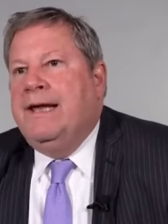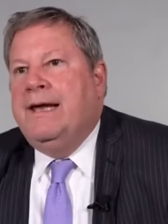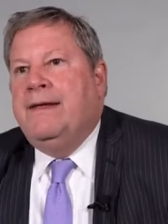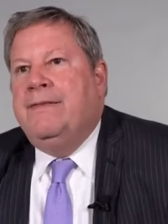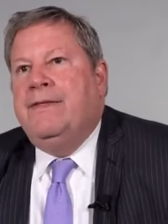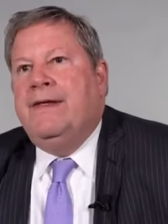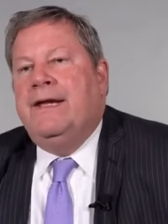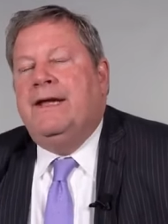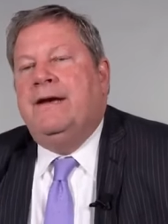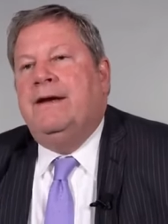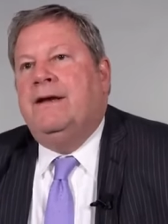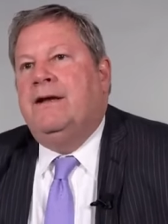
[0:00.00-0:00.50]

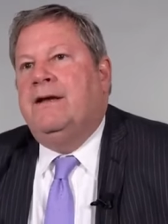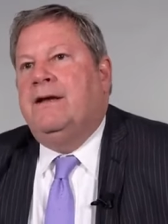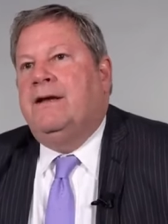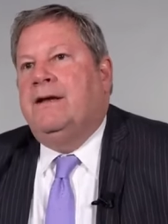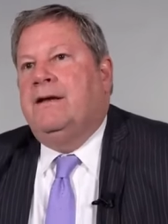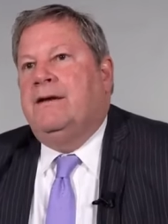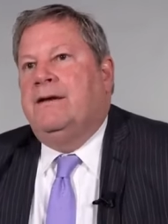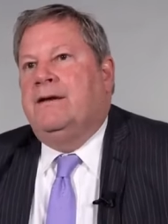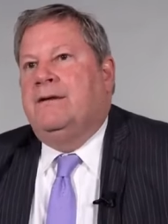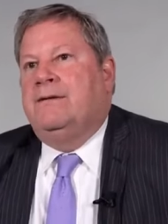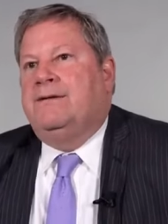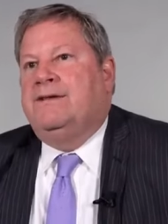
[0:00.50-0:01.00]
and then
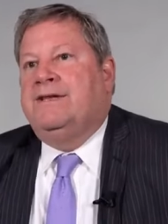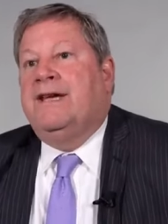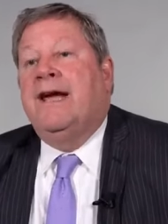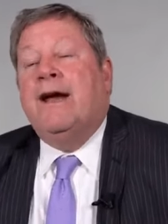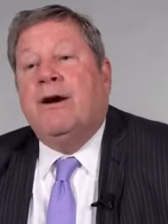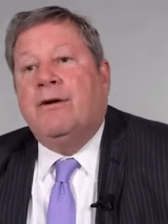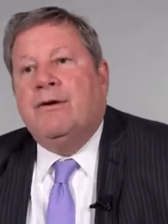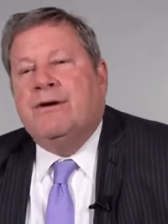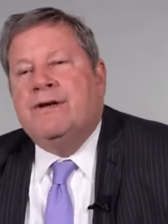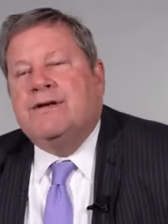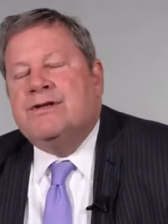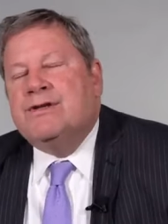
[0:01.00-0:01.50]
a
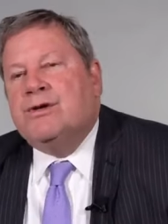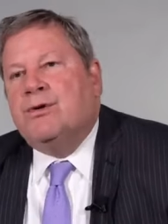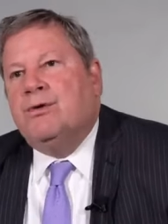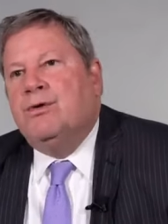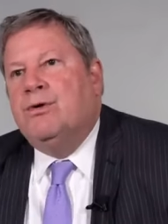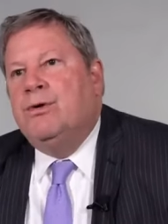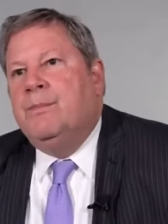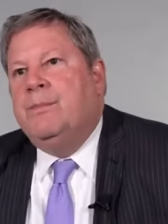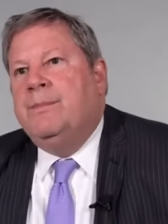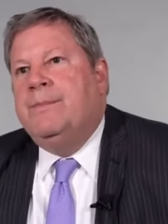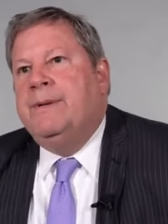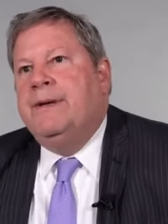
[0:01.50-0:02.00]
terrorist
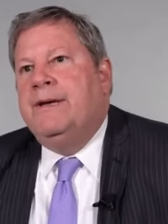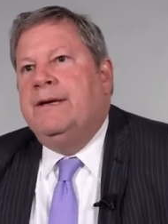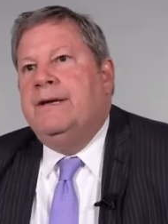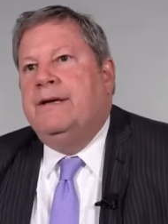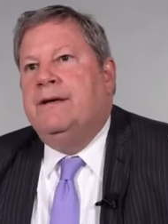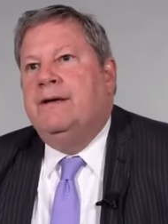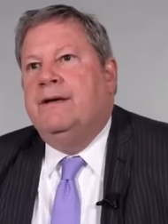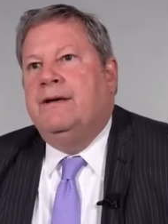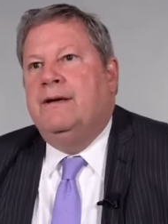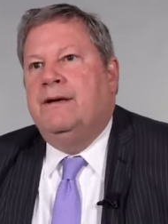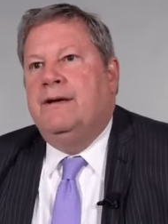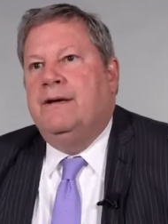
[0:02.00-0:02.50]
group
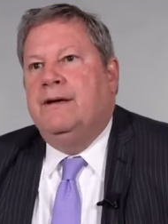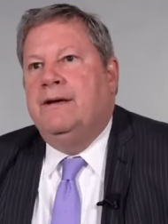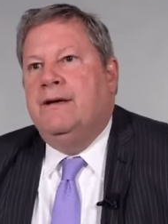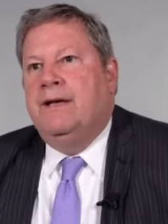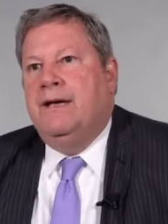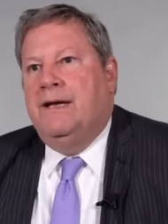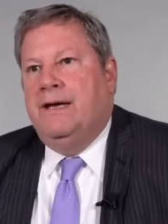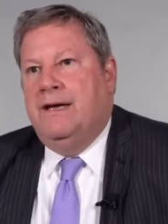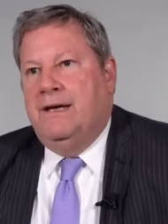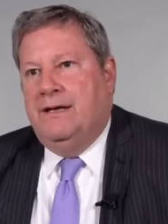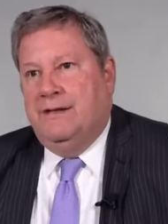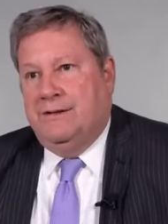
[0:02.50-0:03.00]
in
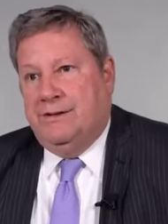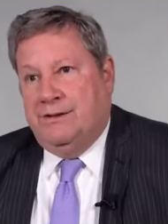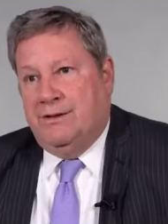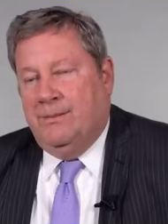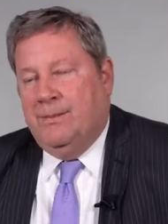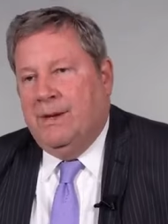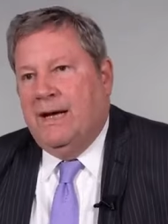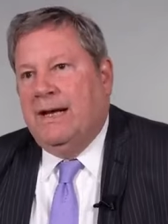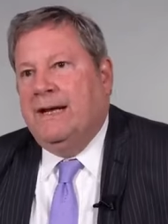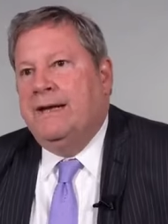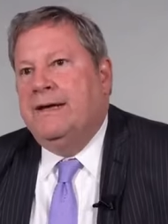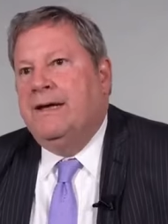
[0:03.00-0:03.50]
uh,
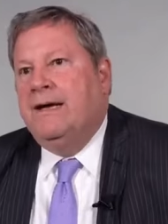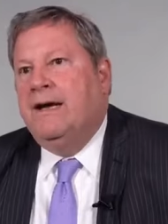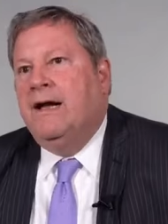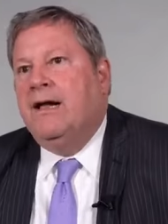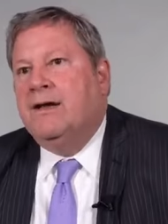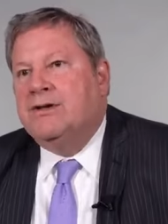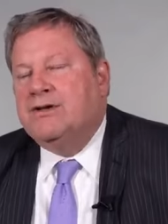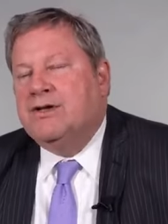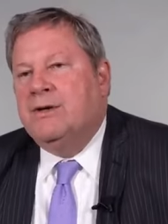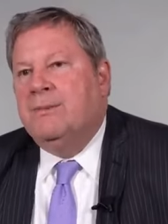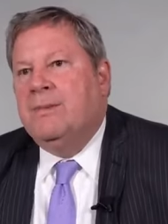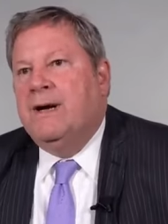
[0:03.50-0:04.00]
Somalia,
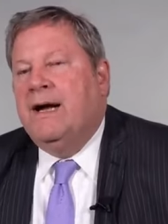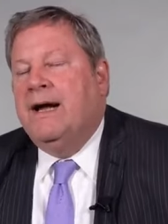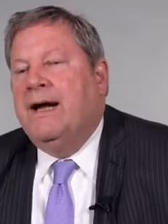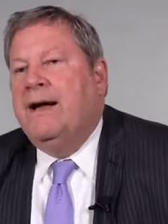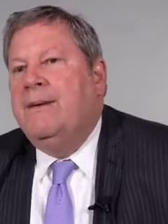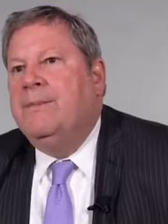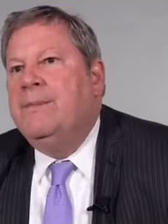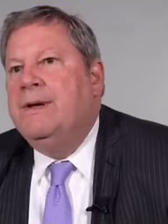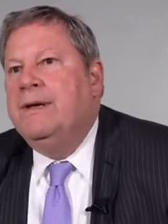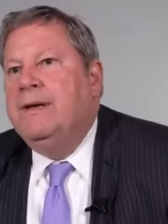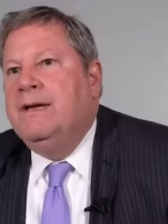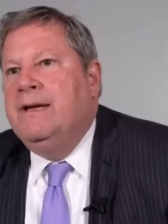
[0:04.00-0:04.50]
Al
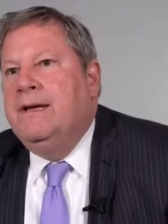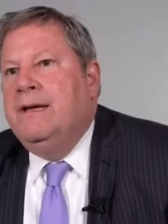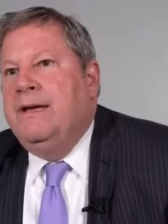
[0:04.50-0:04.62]
Shabaab,